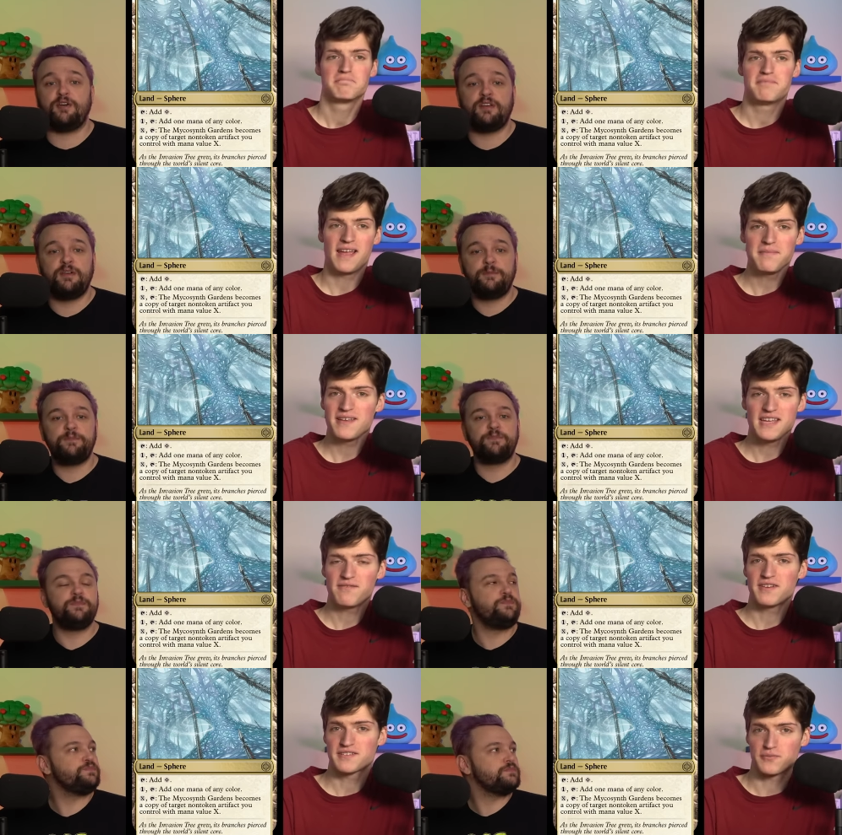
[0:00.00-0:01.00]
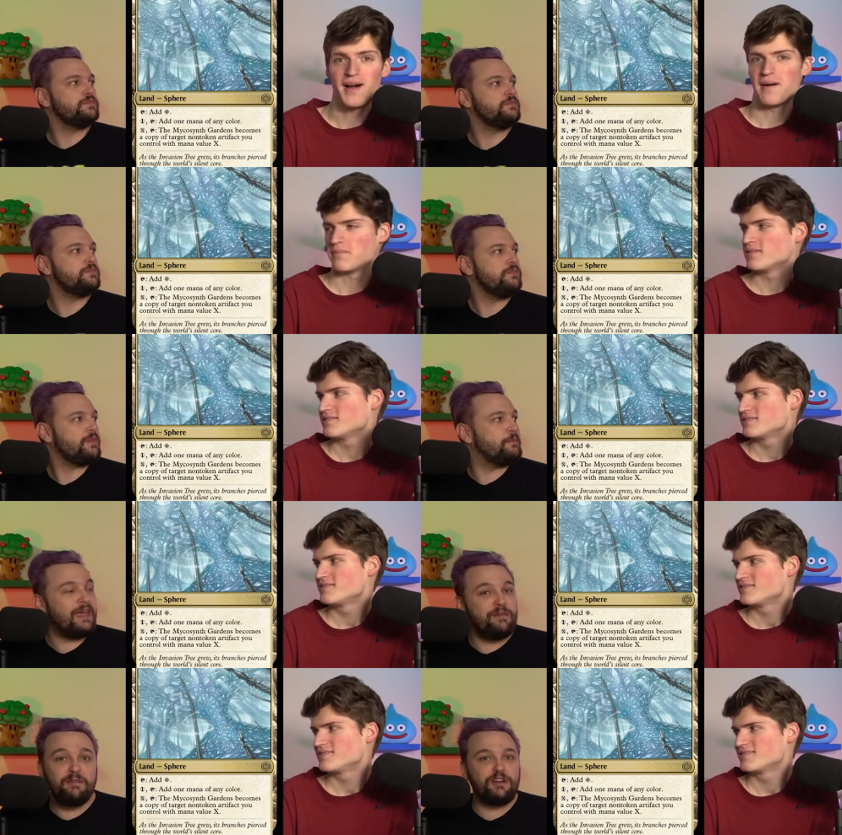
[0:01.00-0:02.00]
Speaker 1: Maybe even a swamp.
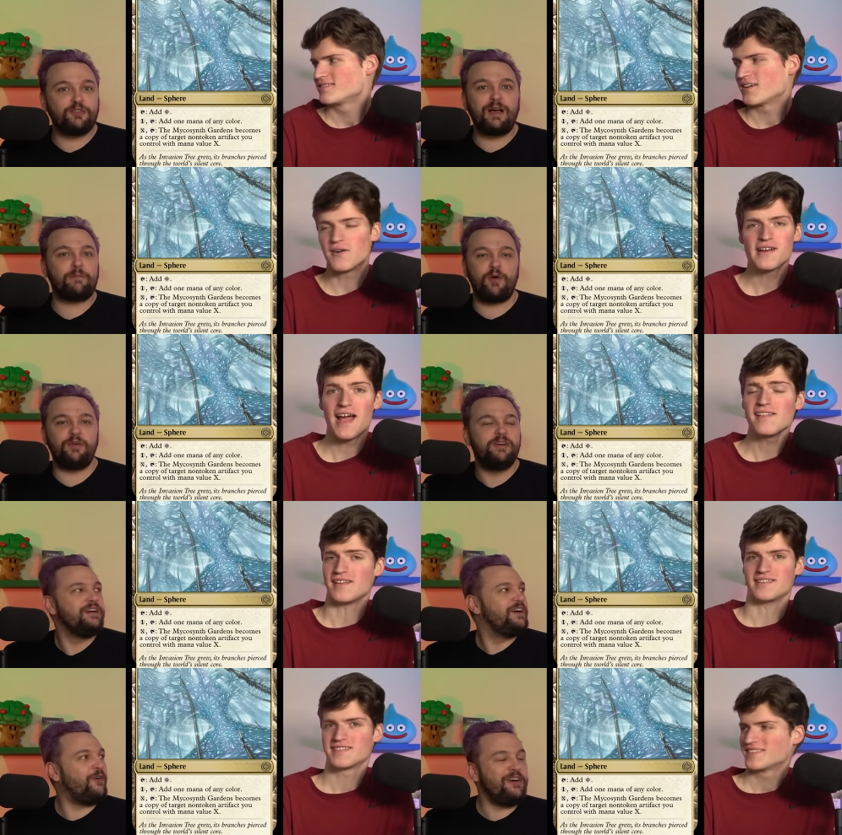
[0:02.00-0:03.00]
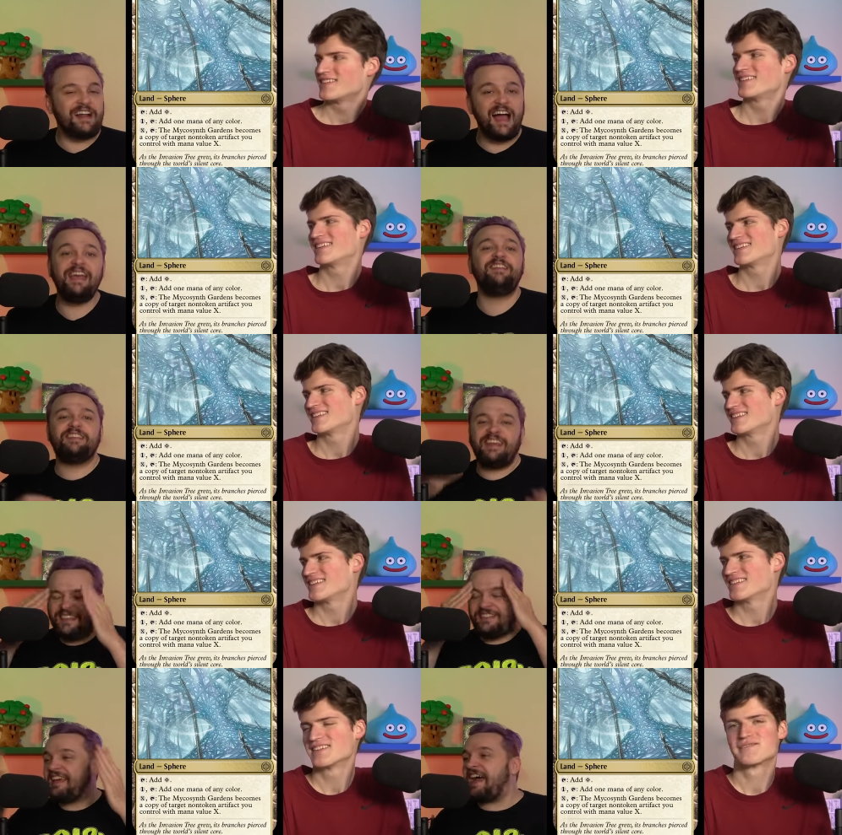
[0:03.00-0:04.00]
Maybe even a swamp. Or an island. Or an island.
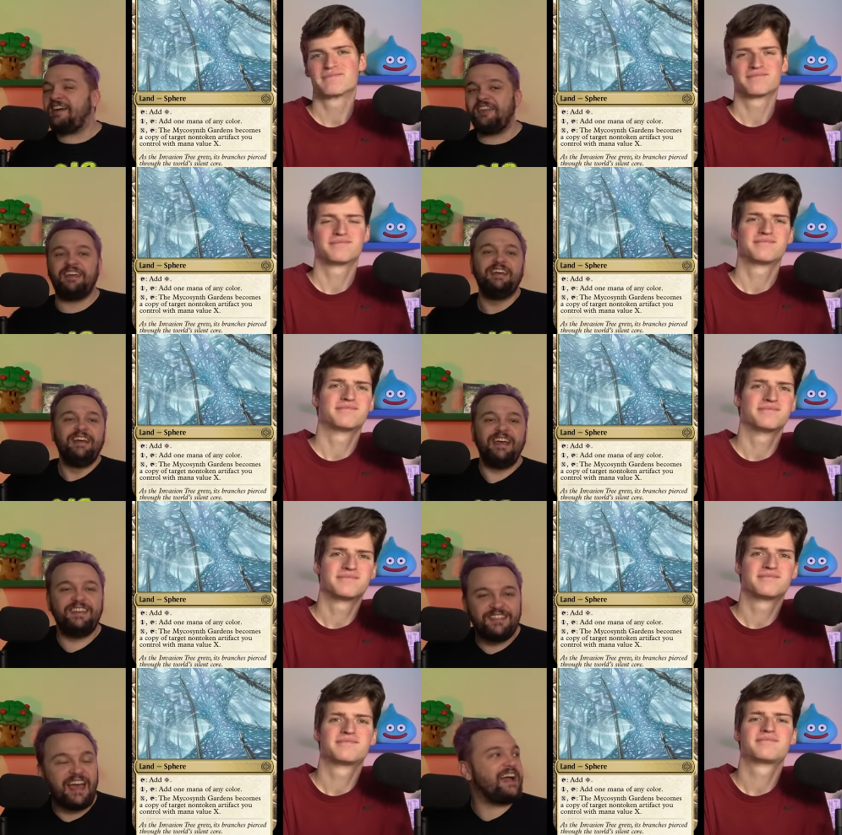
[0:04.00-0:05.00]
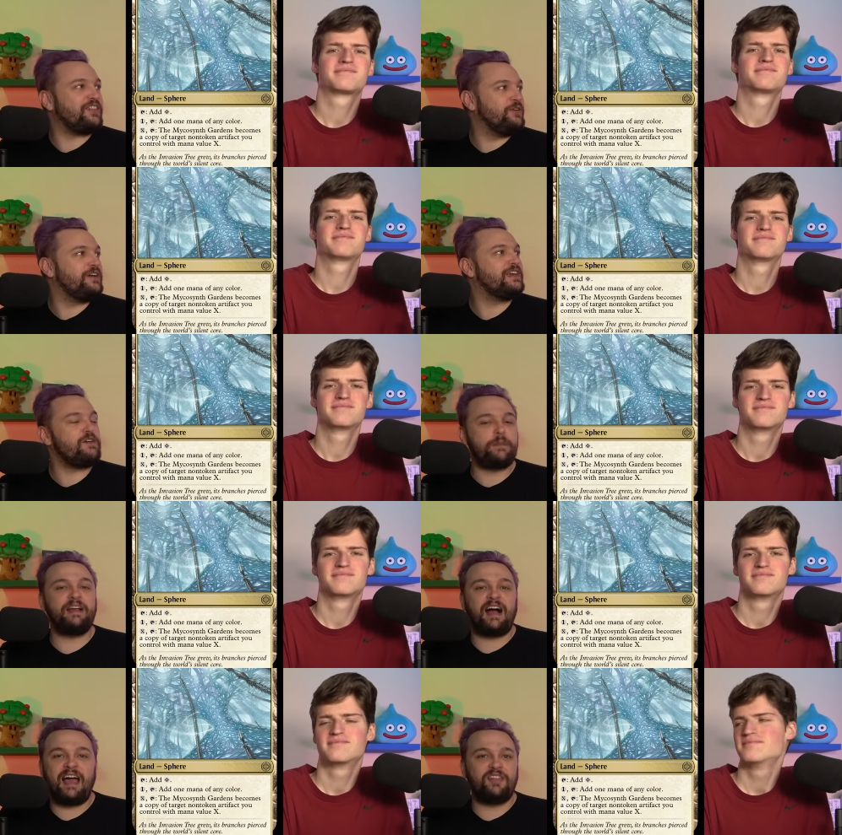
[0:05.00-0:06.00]
Exactly. Exactly. You could give up
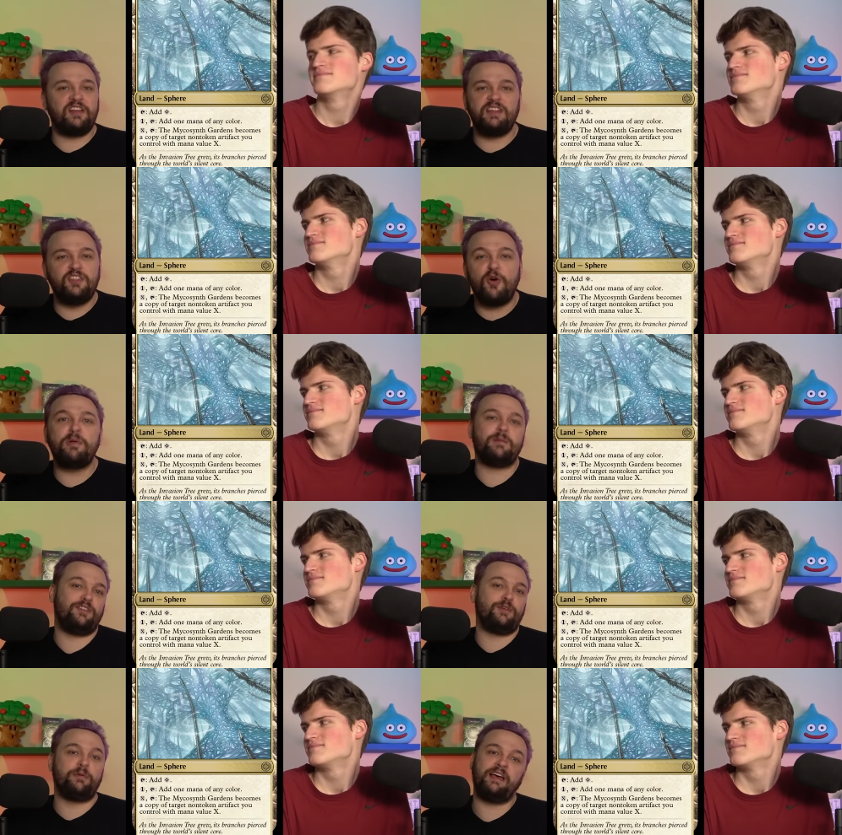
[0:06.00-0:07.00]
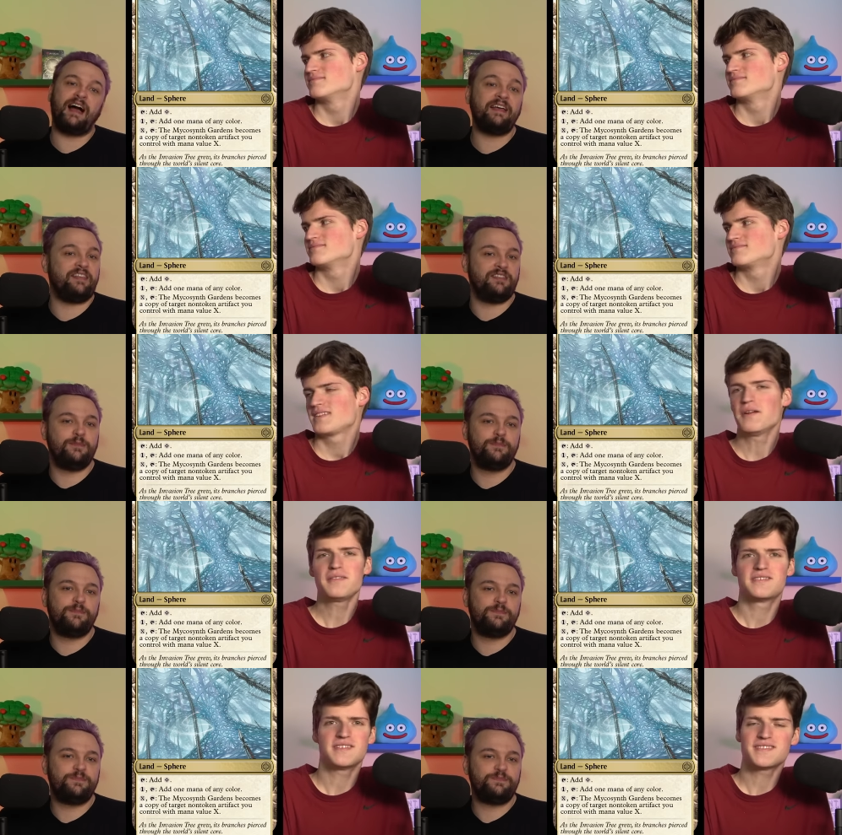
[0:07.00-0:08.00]
an
Speaker 2: island, and nobody wants to play island. You know
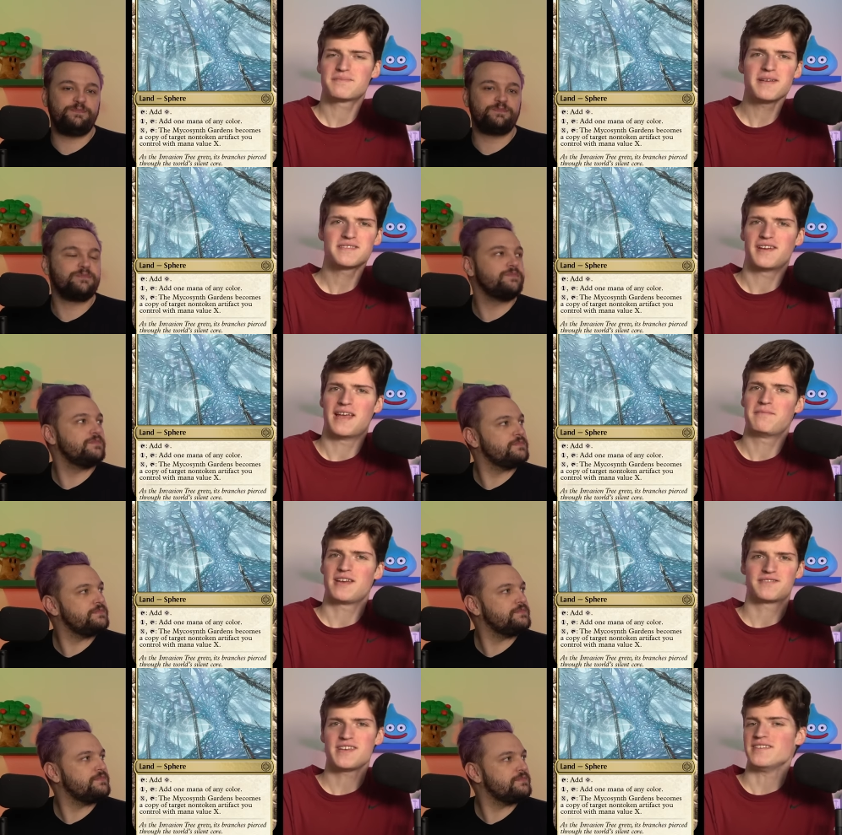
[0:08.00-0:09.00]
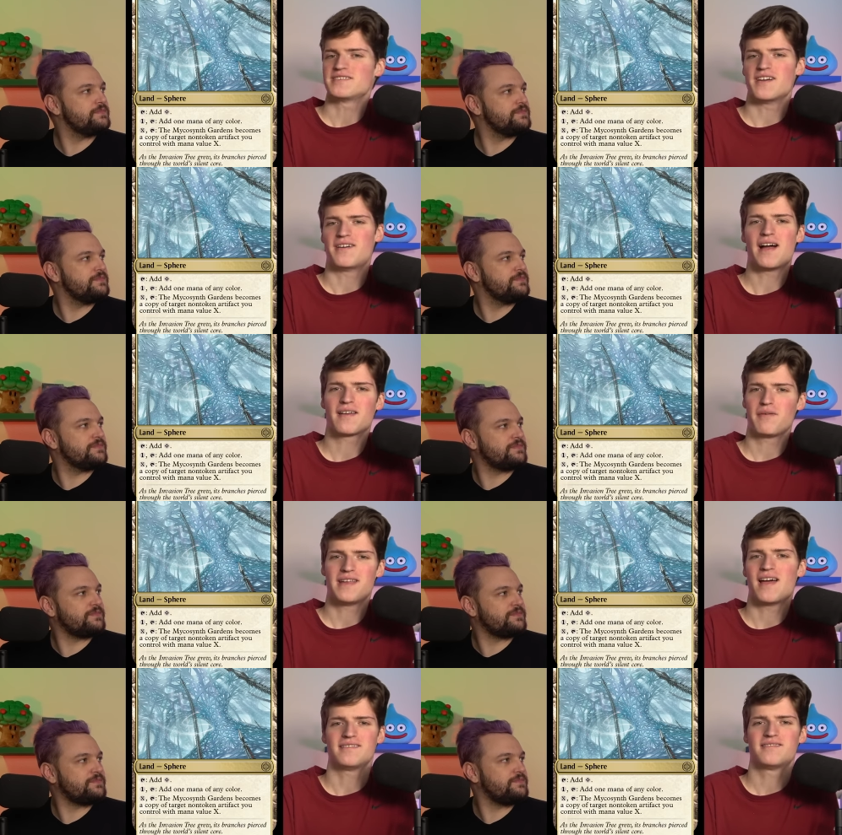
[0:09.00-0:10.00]
what this is? It's basically an M D F C, so how could we
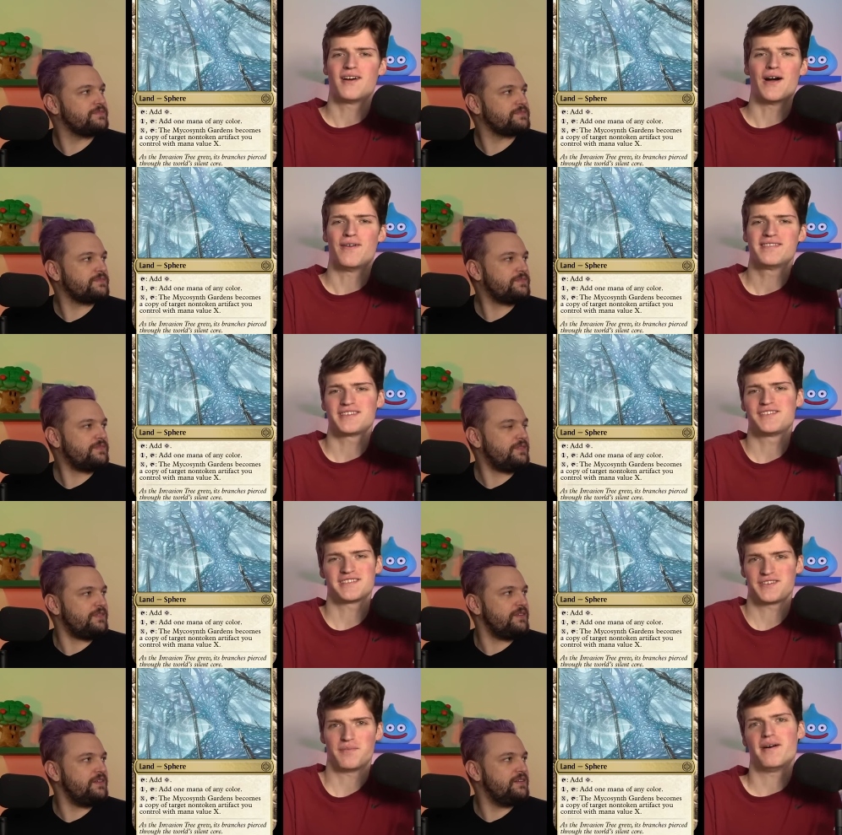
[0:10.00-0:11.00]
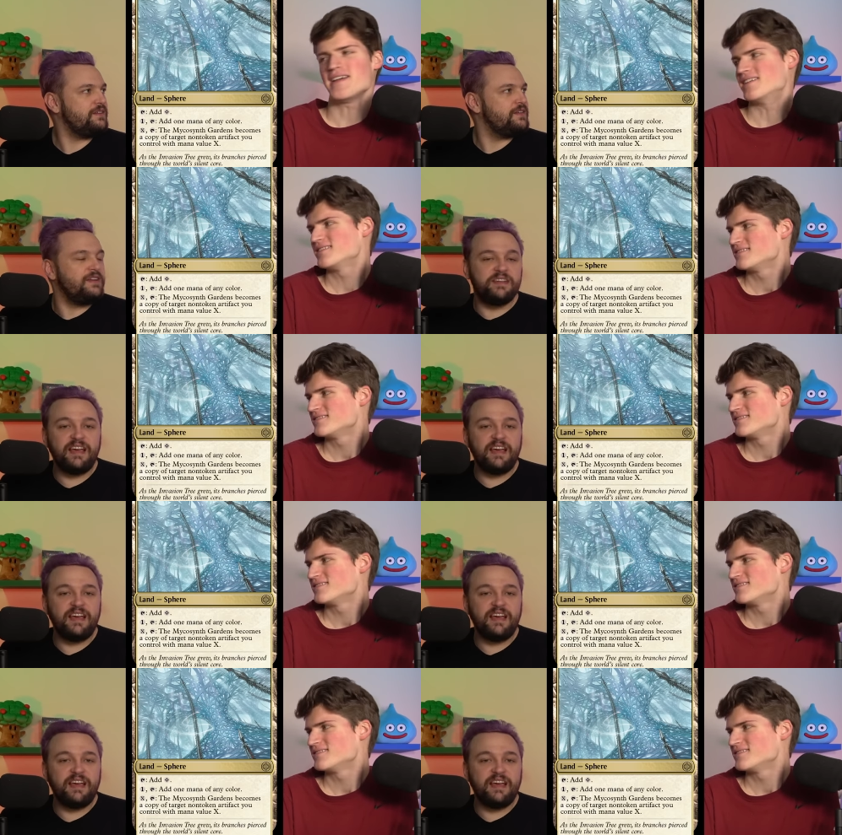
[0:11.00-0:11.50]
not suggest that you play
Speaker 1: it? Yeah,